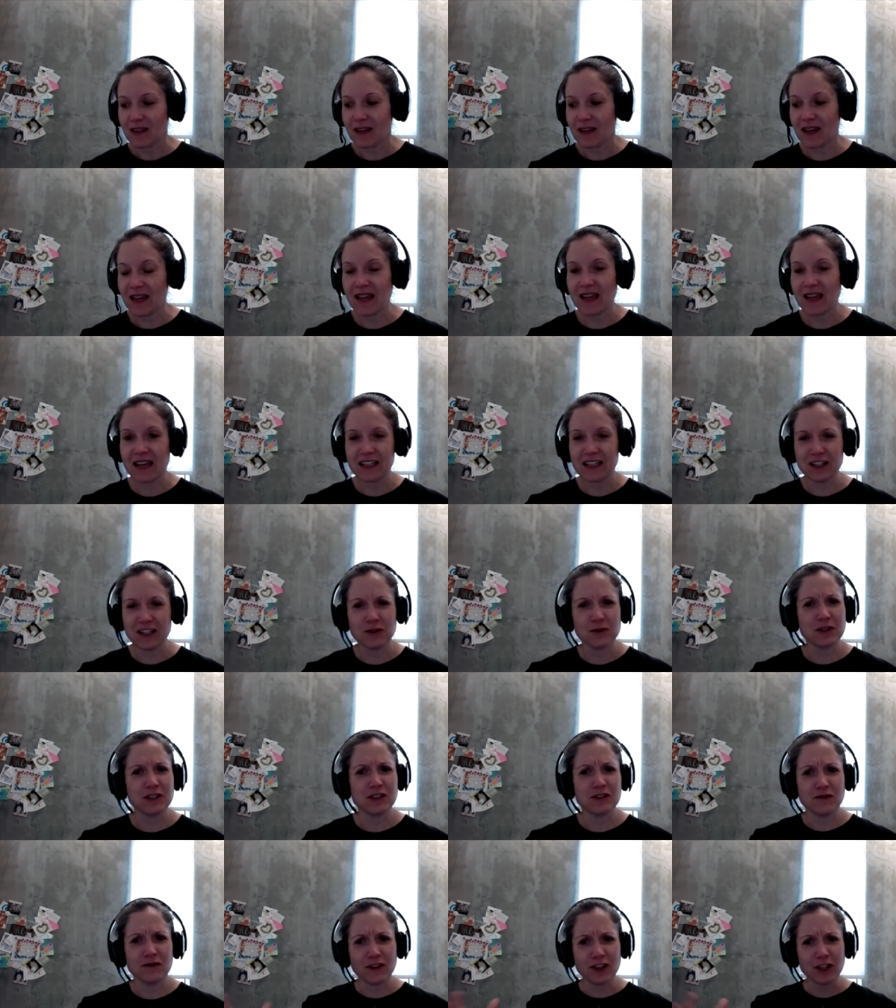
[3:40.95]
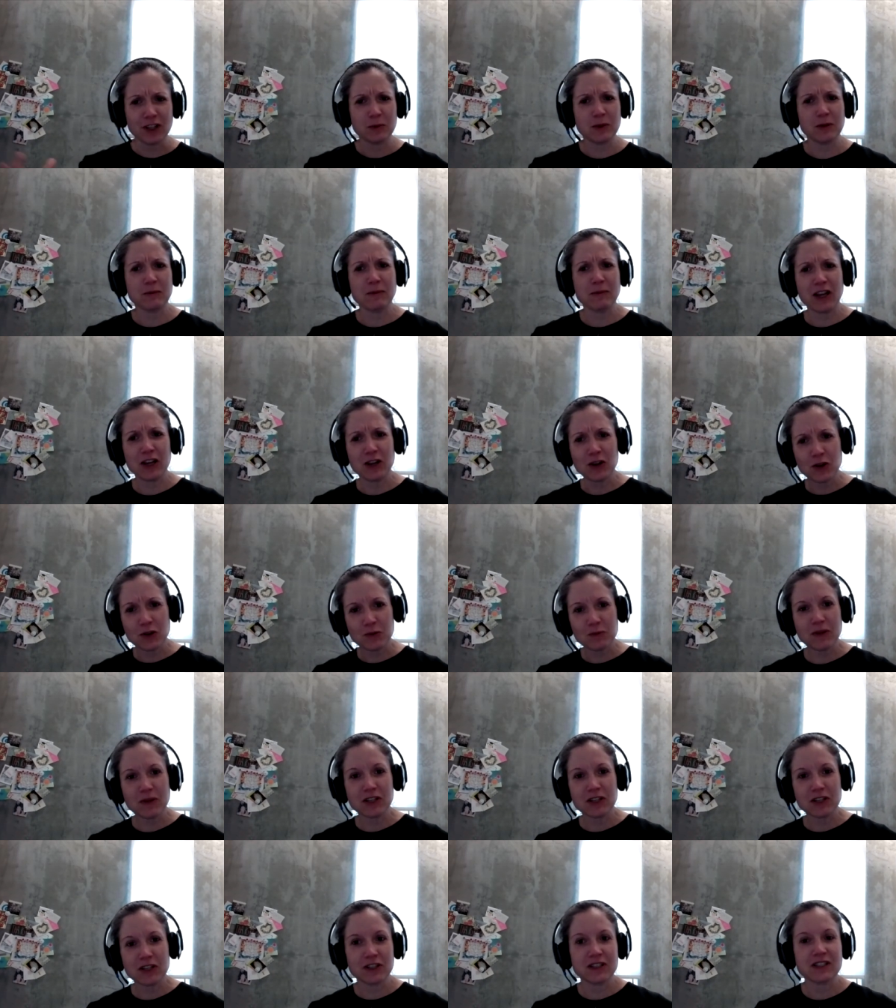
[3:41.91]
and you know in developing my own
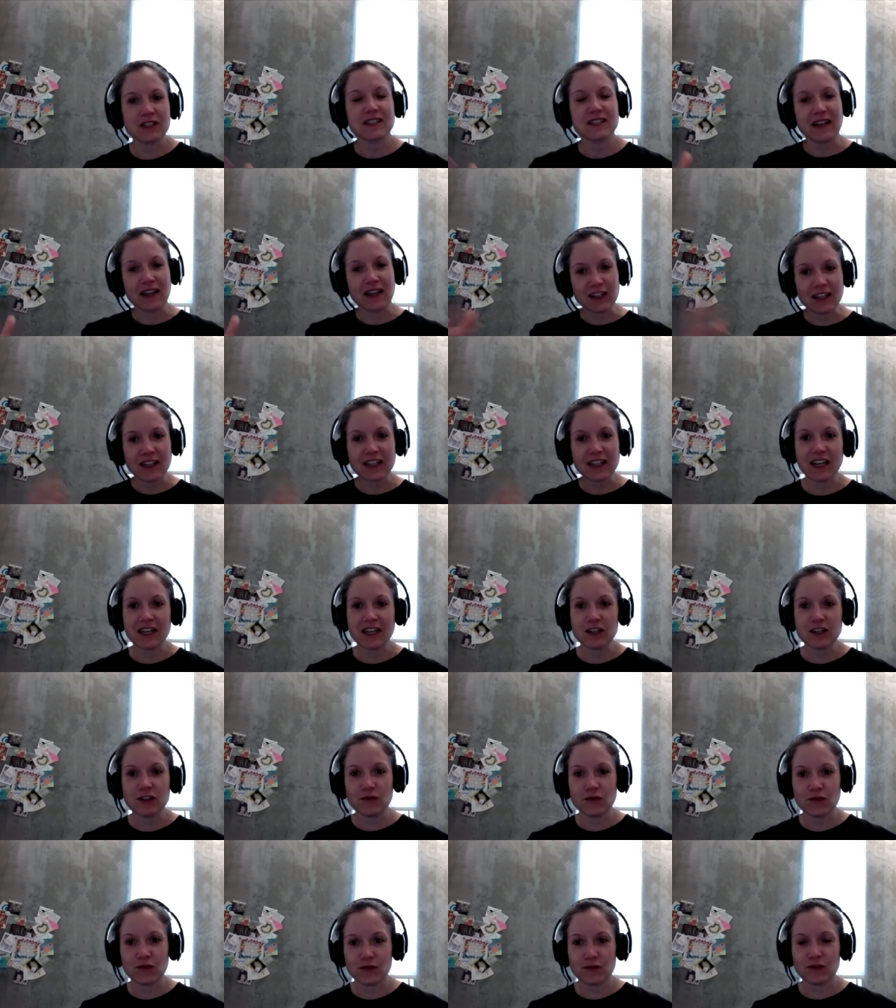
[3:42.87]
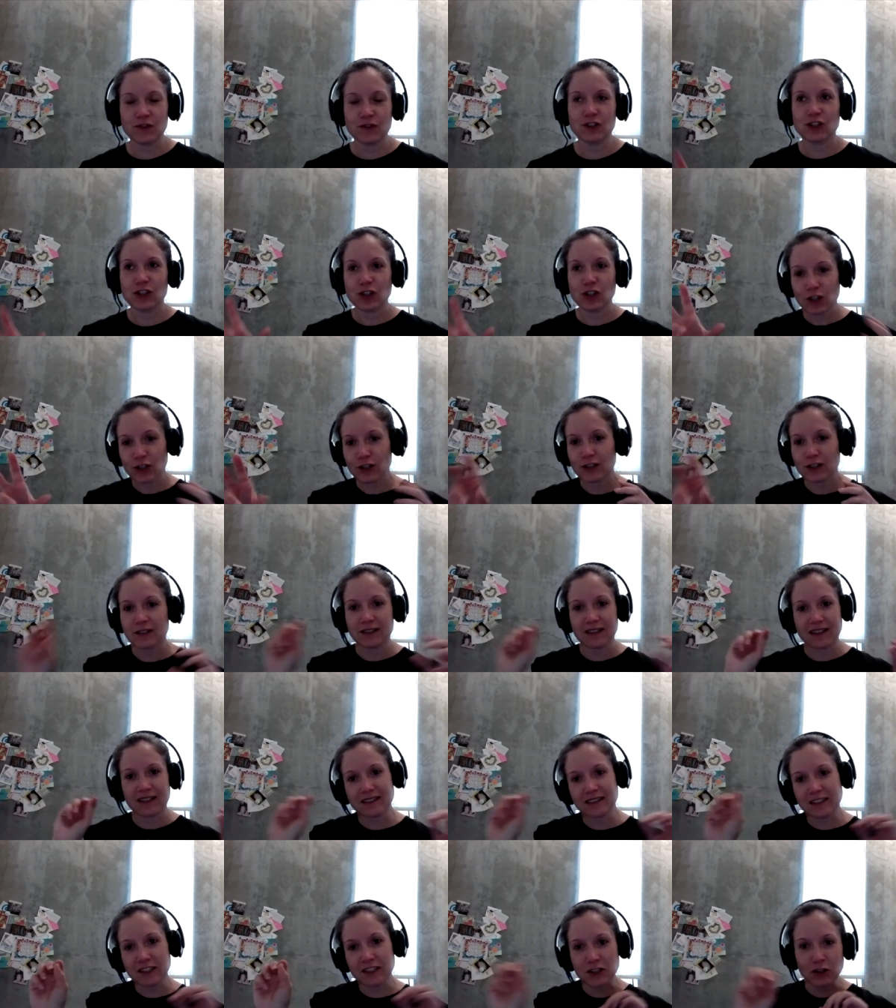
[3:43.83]
mentoring style i kind of took
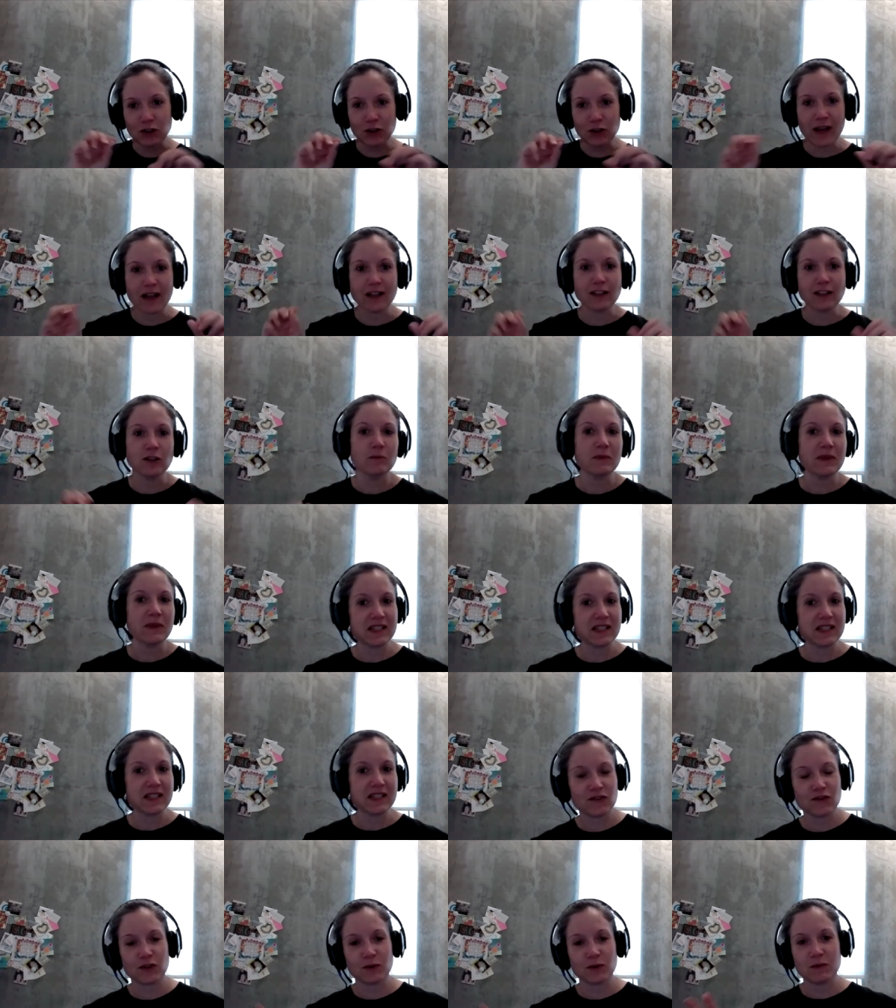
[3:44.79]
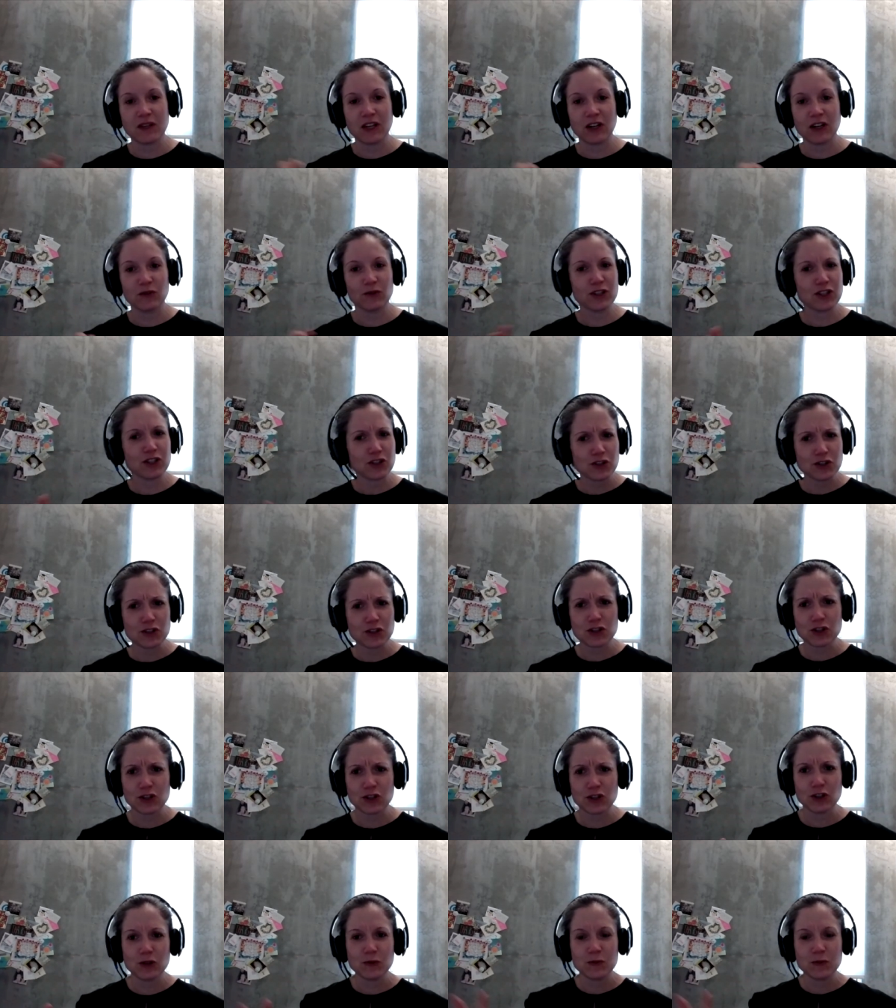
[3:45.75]
like little elements from their research
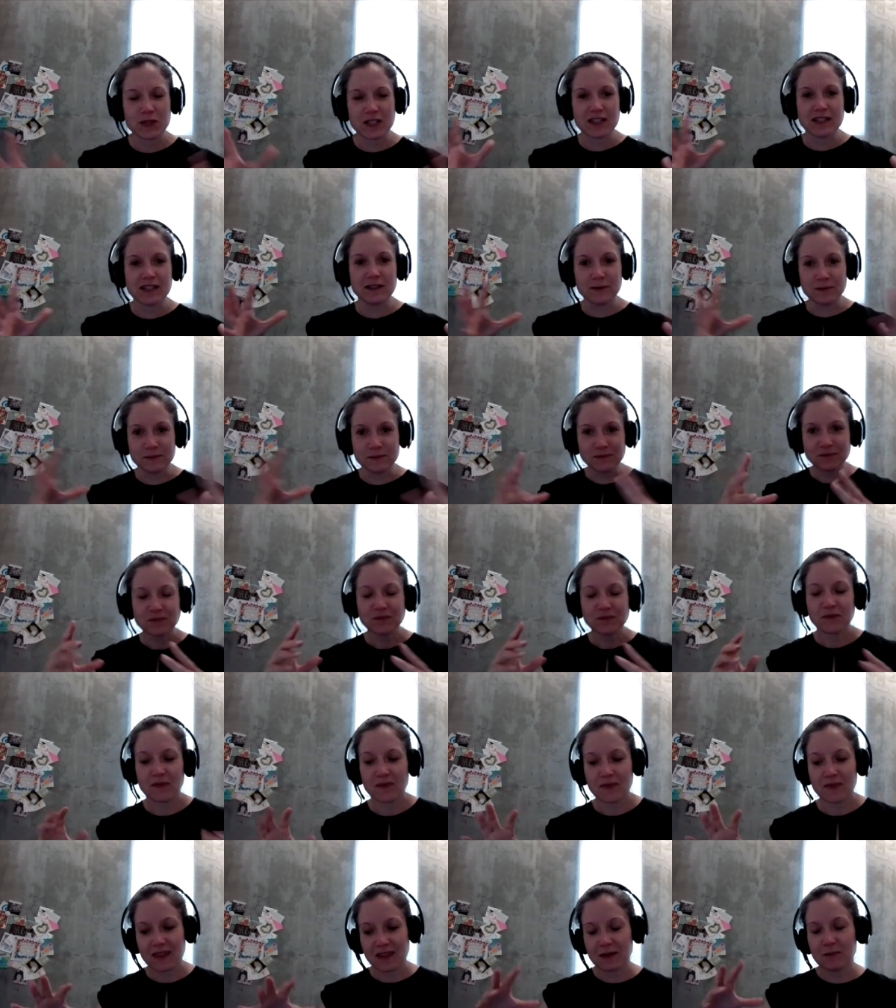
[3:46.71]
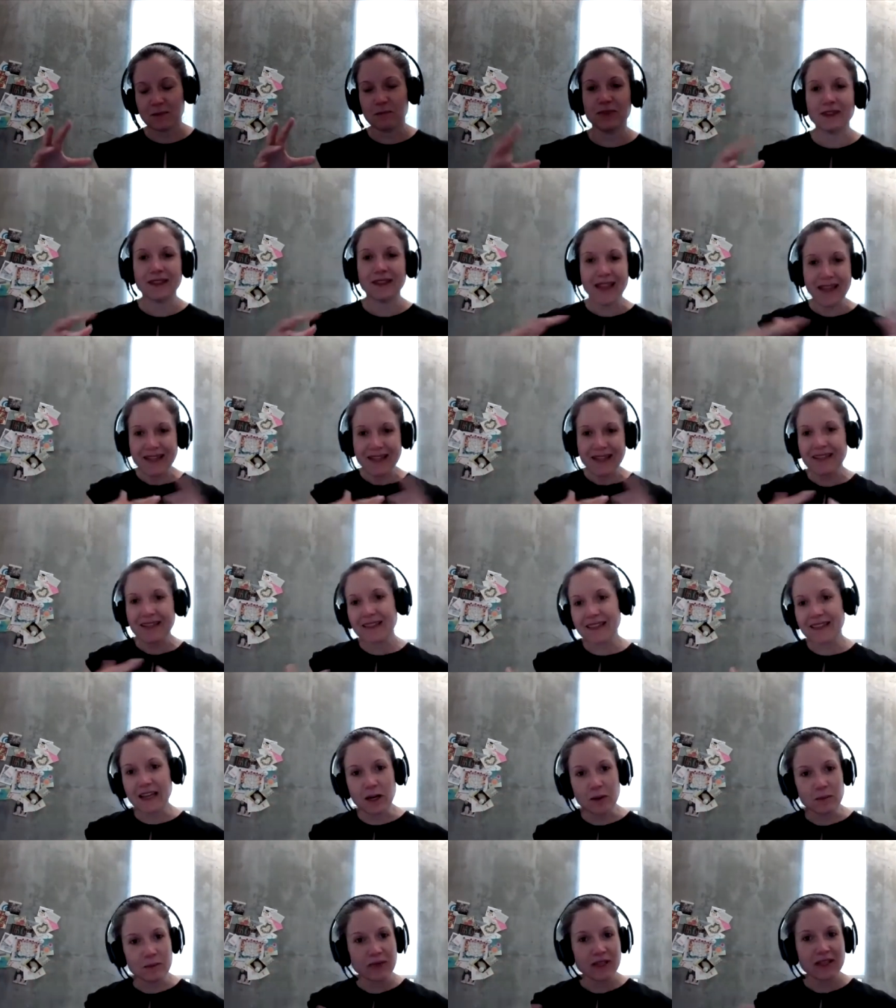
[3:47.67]
groups and blended
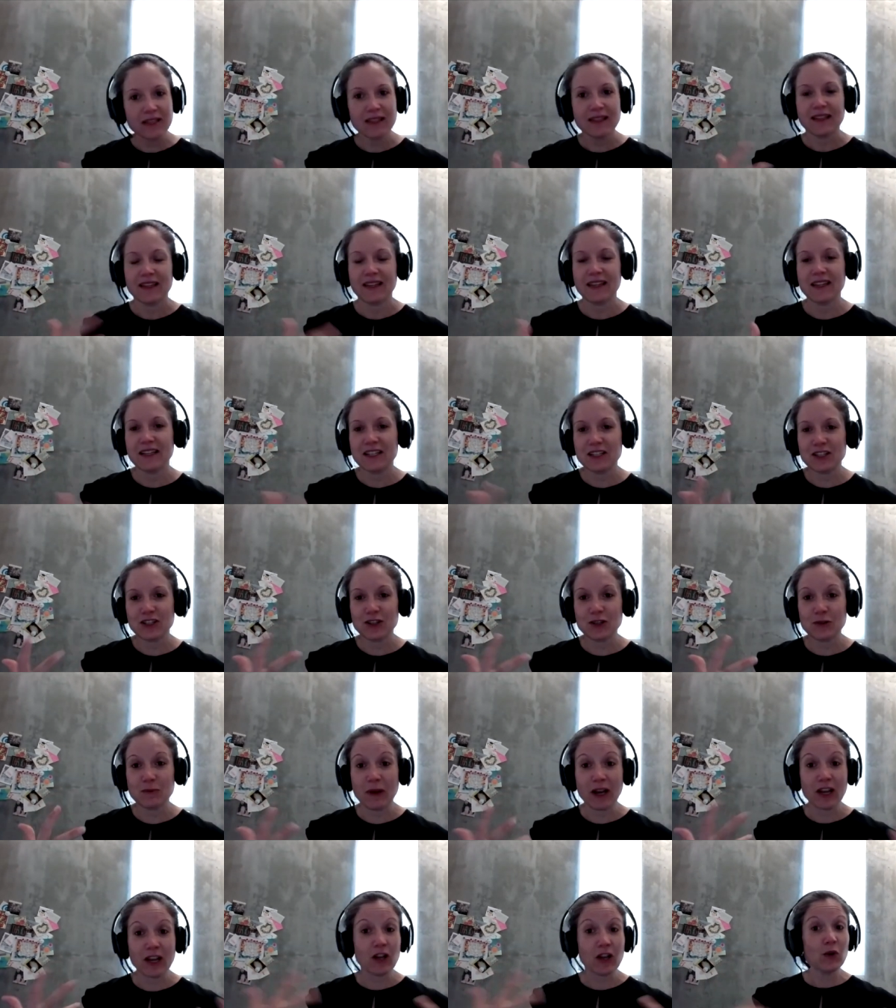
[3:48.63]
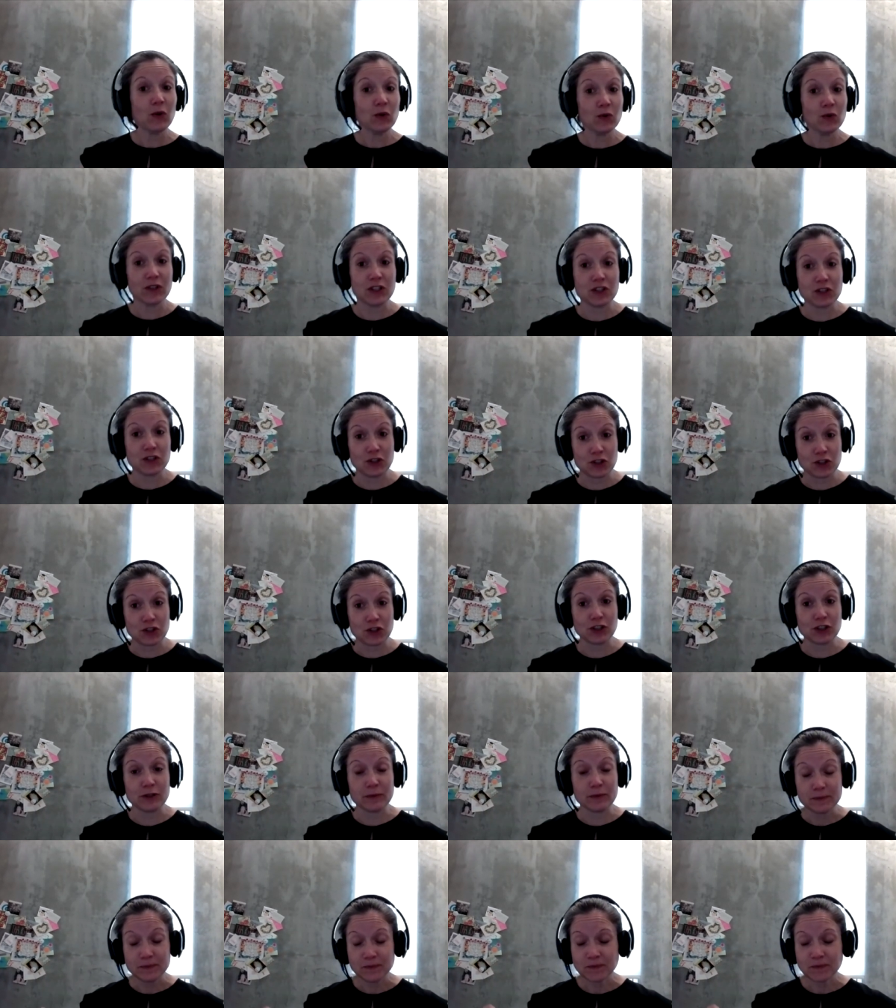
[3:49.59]
them into my own research group